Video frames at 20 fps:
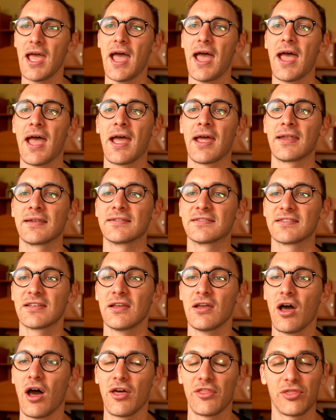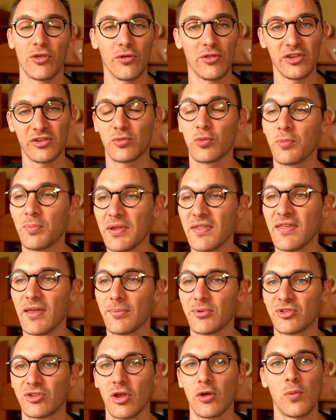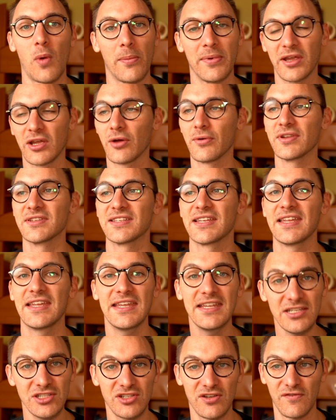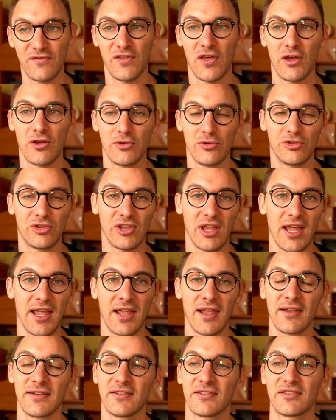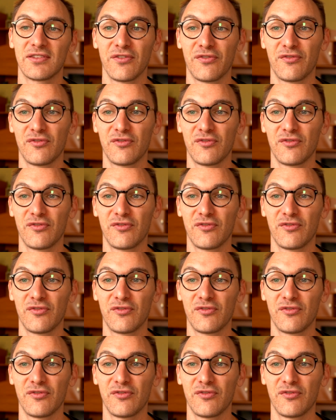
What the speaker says: And I thought this would be the episode where we go into each of those and